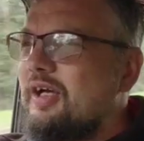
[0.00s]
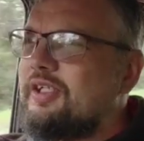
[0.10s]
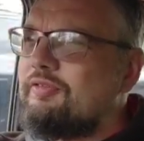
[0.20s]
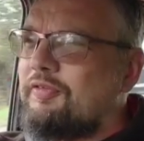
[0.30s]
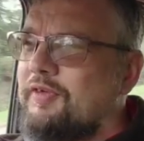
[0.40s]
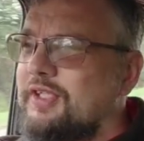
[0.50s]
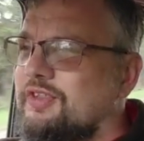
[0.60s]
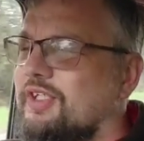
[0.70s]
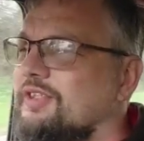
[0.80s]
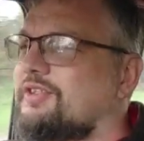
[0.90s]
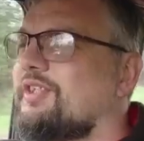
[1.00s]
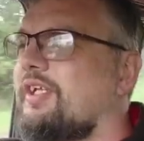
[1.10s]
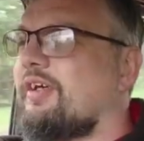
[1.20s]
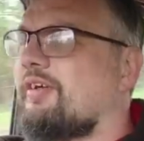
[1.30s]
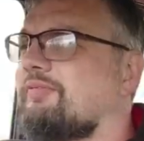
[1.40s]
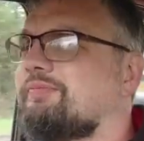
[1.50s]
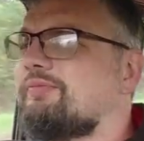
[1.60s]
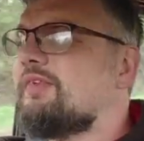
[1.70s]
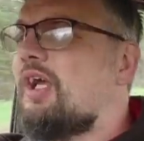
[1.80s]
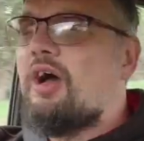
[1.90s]
Another thing to consider,
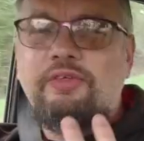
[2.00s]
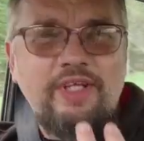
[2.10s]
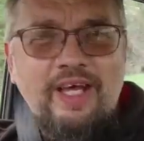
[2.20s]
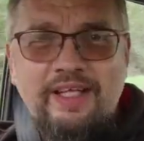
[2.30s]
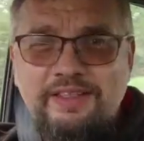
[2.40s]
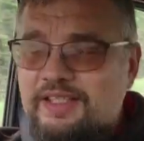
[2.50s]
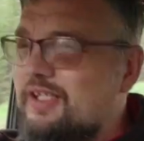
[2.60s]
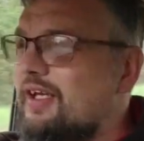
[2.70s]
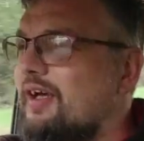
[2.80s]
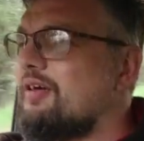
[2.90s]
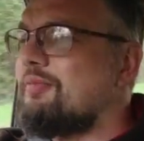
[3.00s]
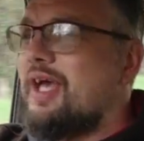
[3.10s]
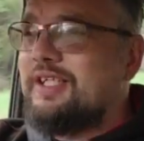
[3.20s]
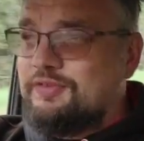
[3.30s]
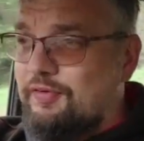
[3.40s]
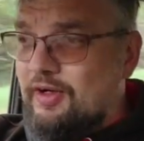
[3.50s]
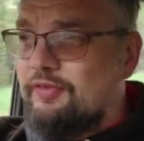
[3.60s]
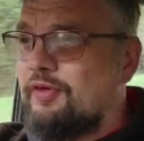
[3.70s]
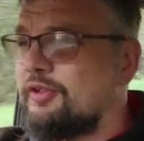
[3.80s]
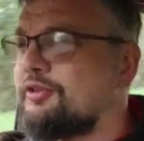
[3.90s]
Honda had the um,
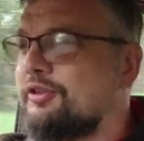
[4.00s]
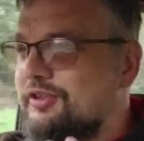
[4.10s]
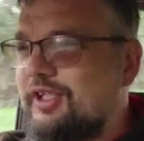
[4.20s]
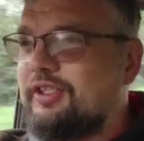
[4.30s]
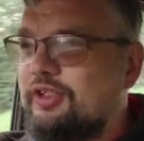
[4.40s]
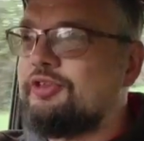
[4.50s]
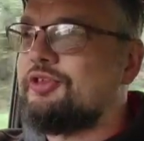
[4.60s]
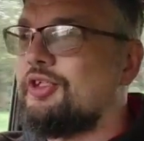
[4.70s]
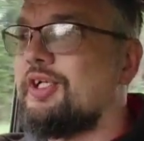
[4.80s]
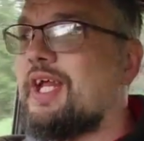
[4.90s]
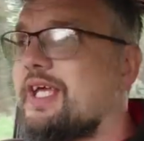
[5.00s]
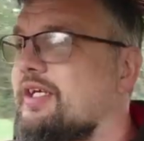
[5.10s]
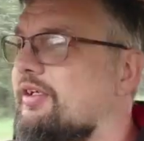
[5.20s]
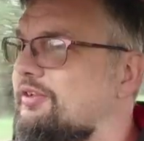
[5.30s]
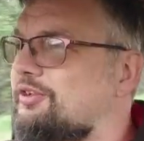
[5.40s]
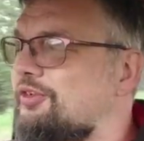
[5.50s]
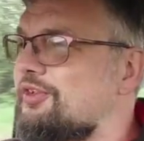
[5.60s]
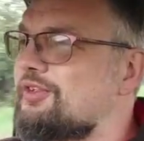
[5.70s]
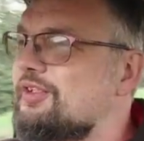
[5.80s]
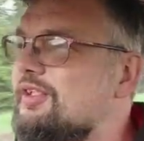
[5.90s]
S500, 600 and
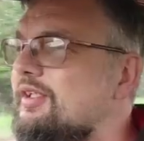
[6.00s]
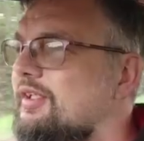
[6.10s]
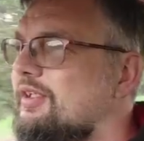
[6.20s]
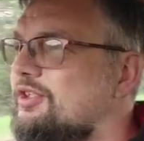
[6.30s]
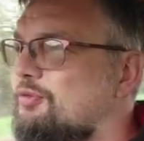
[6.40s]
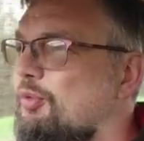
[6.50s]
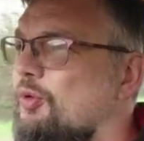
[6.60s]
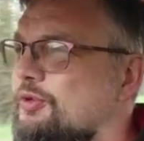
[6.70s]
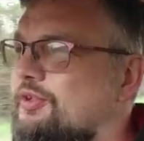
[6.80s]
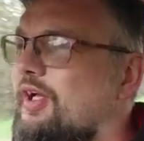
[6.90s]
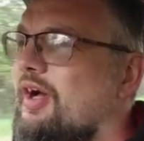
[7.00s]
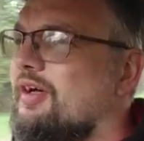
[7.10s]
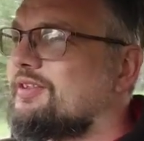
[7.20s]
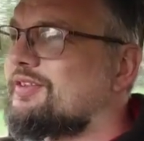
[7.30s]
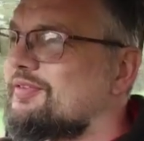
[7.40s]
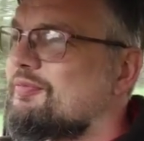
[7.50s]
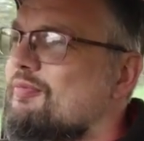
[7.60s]
800 sports cars.